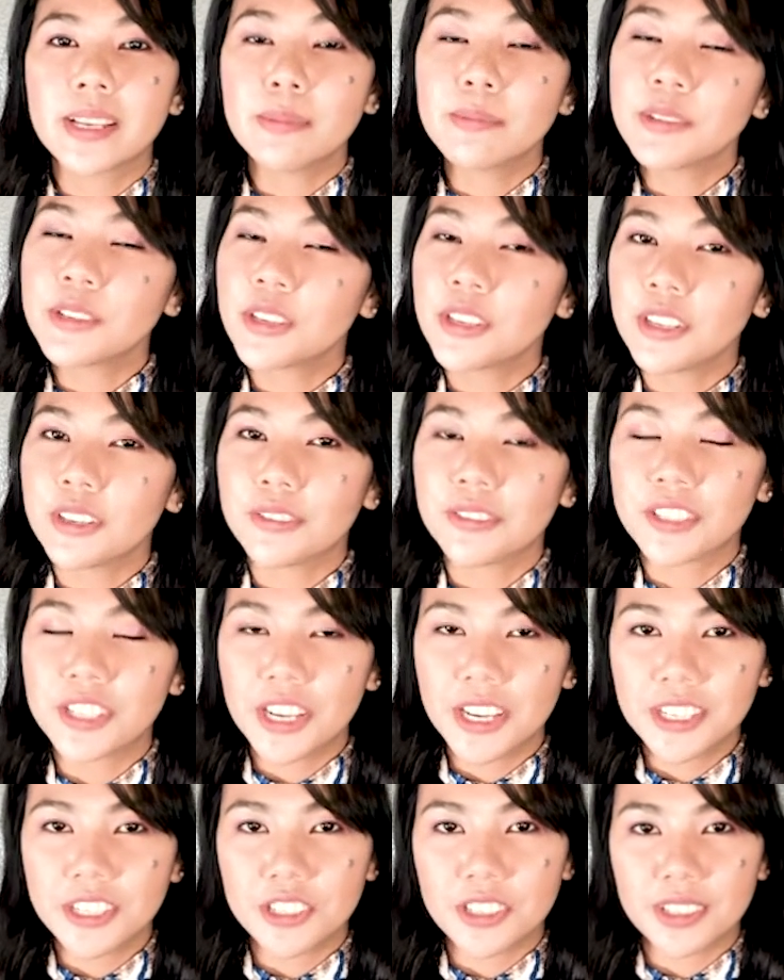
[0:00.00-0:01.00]
Some sort
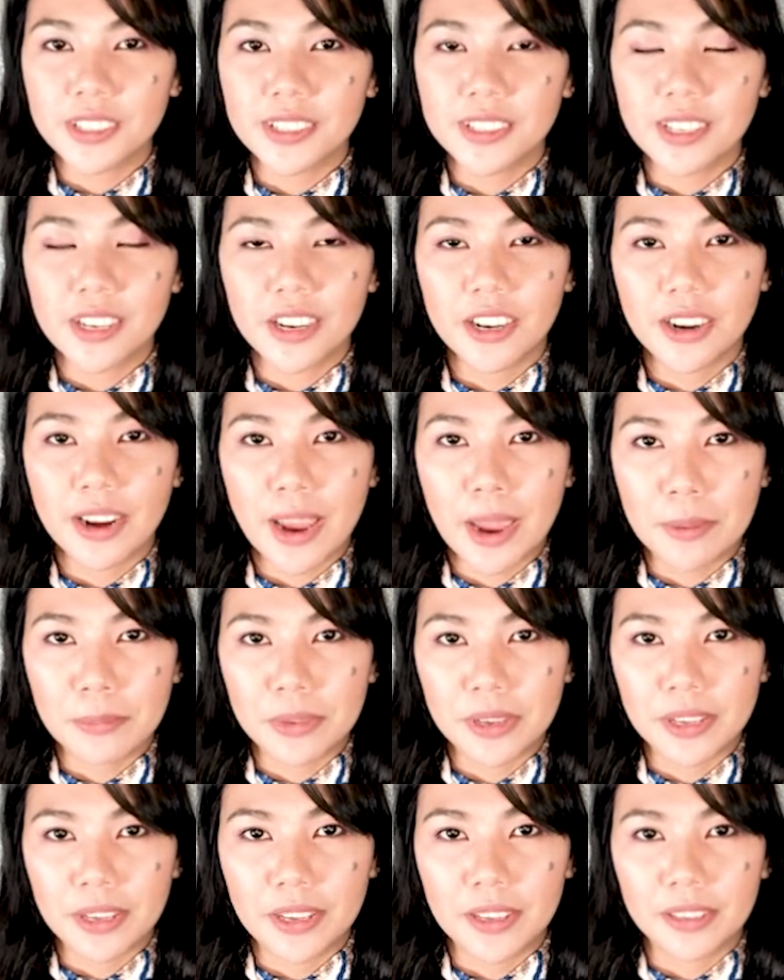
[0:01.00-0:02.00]
of changes that are
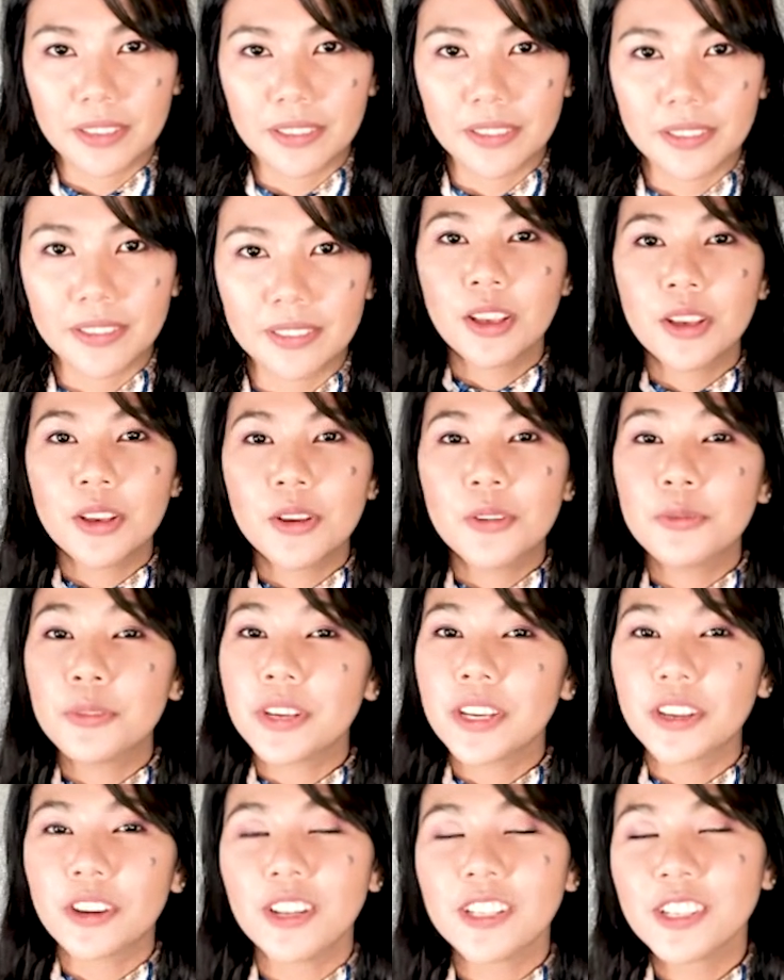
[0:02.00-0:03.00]
happening.
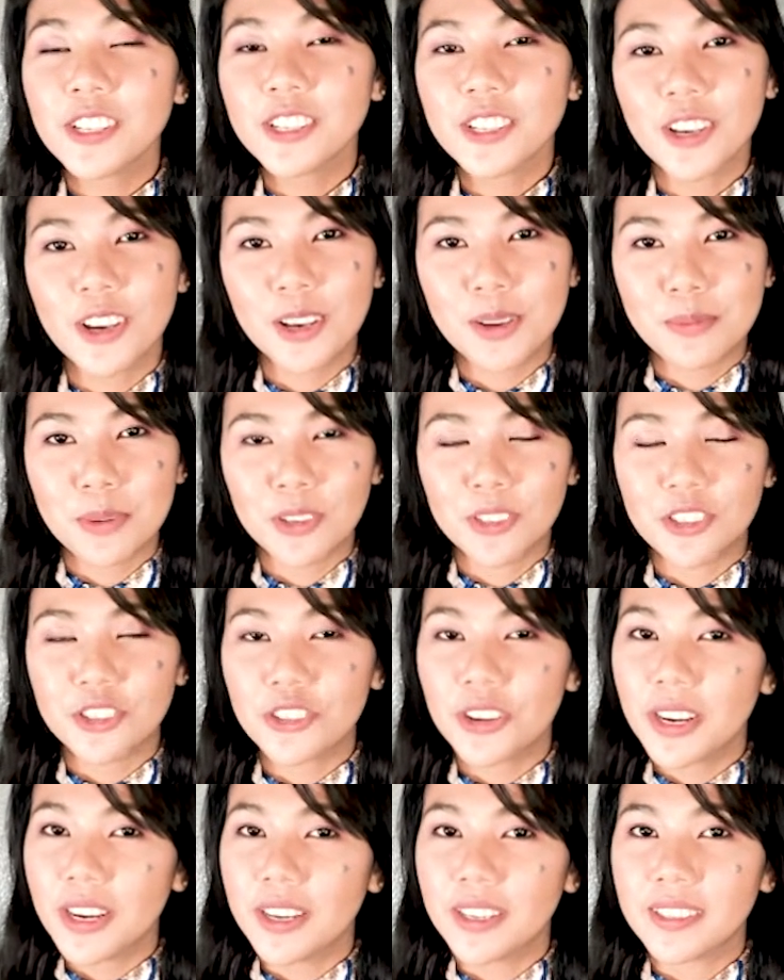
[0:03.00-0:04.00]
We can also talk
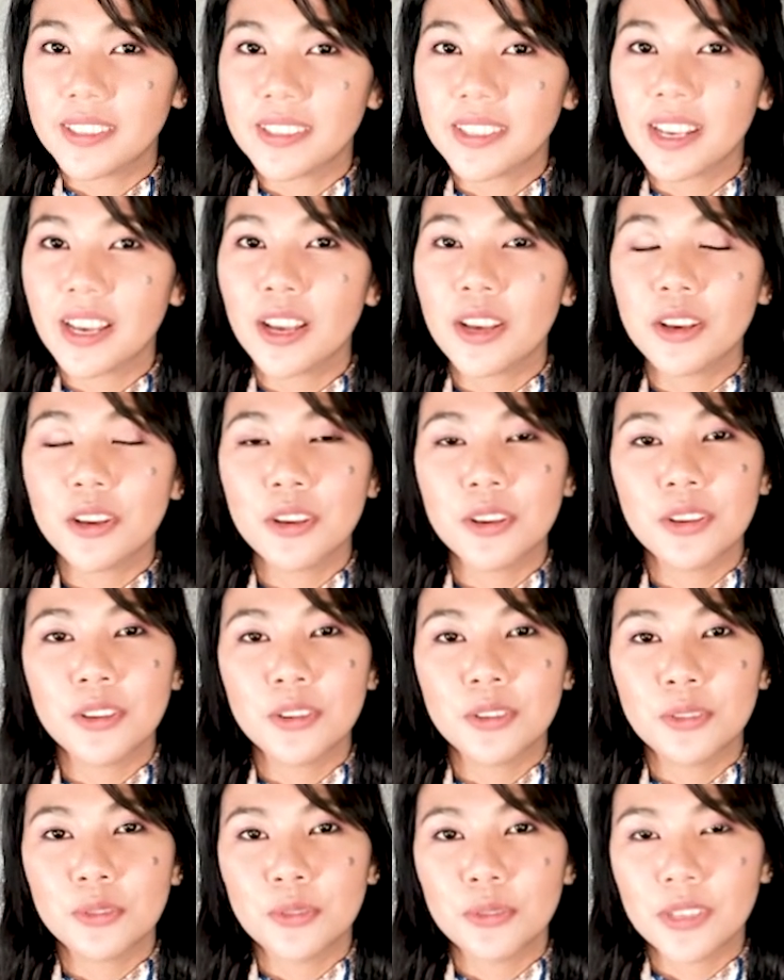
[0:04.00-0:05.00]
about trend
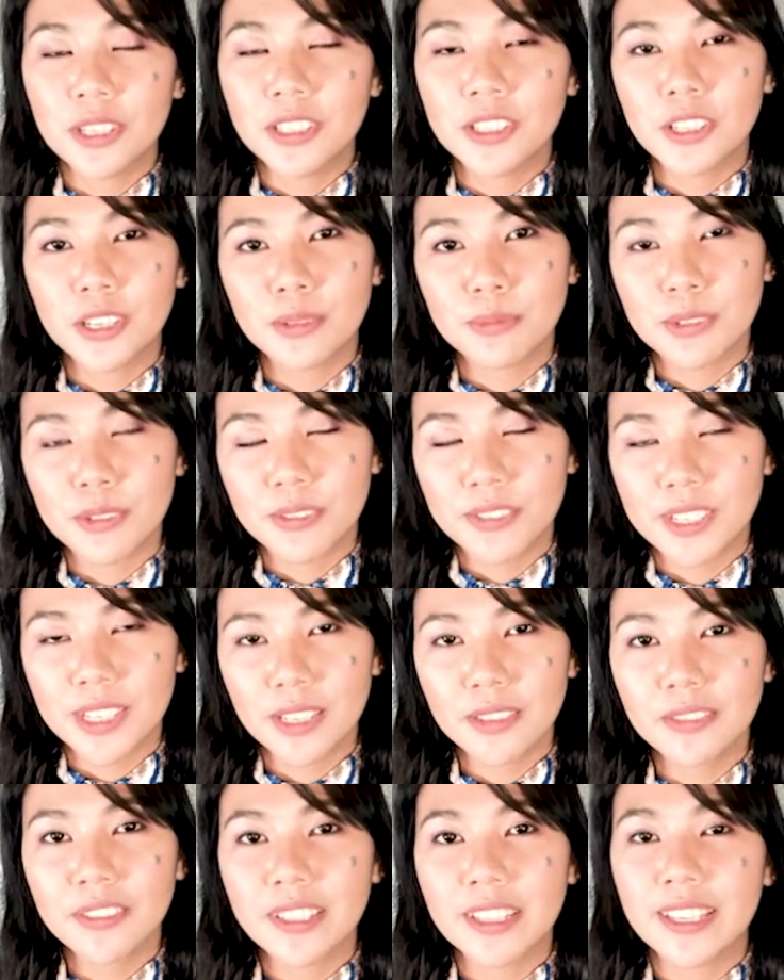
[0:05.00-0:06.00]
in terms of
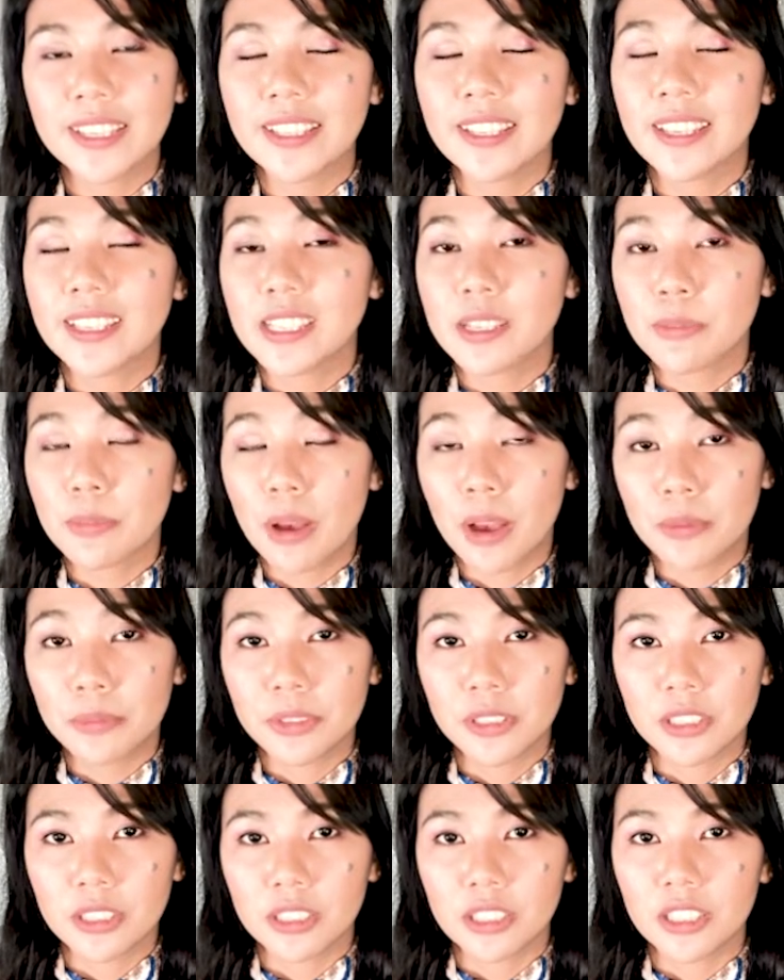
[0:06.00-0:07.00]
something that is
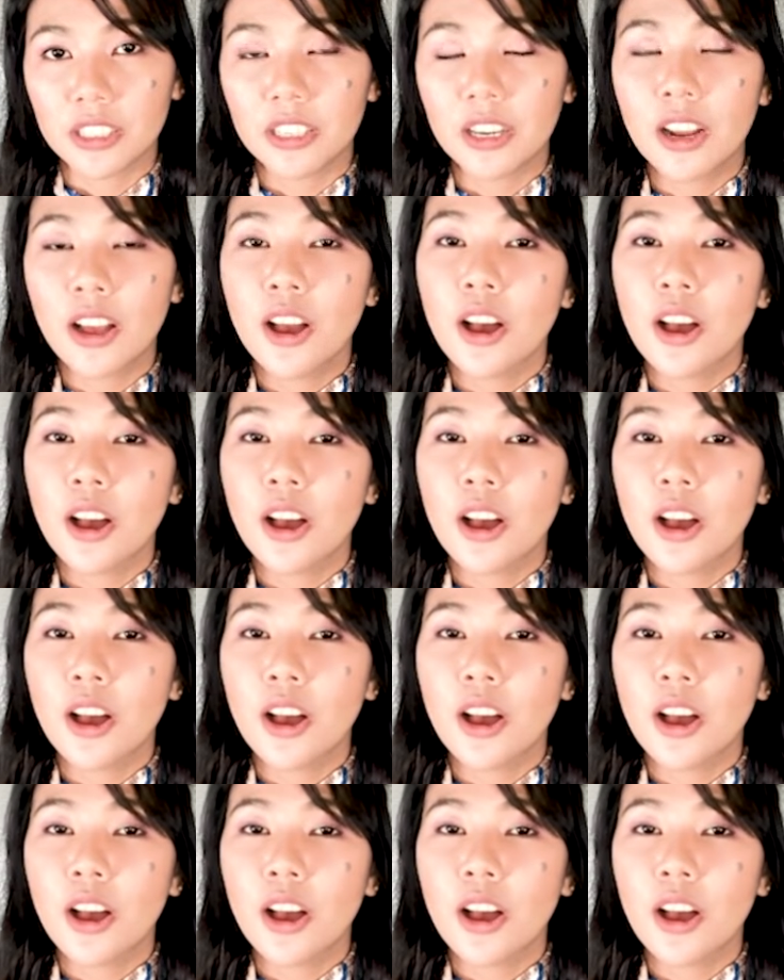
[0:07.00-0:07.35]
popular.